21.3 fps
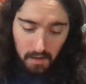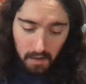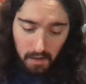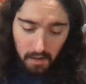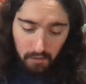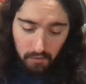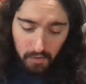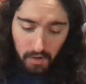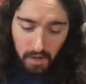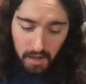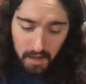
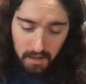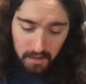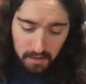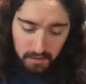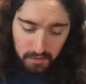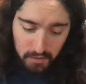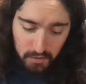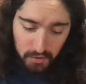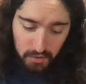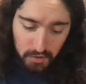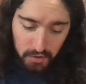All right,
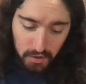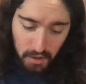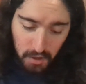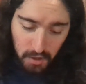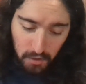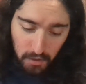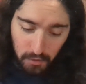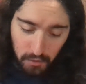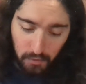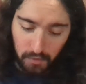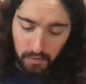
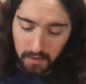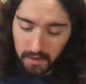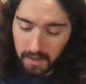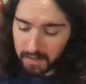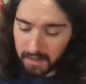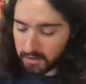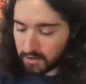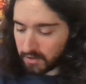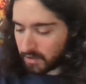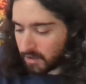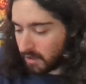so
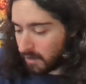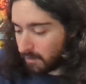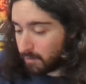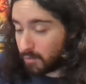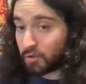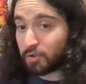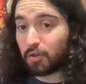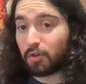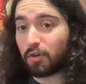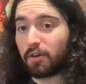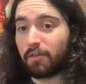let's
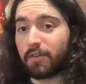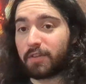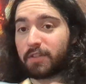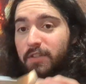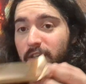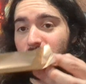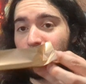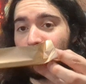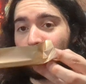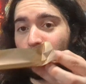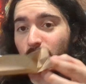observe. It's
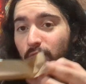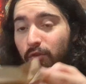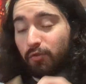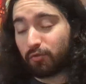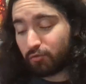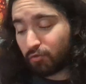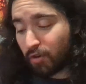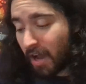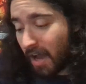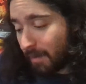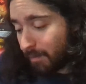an old
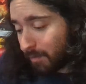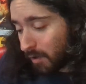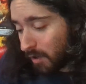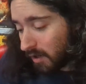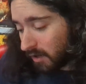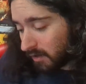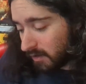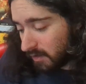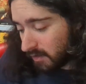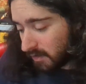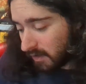gold
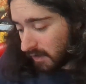wrapper.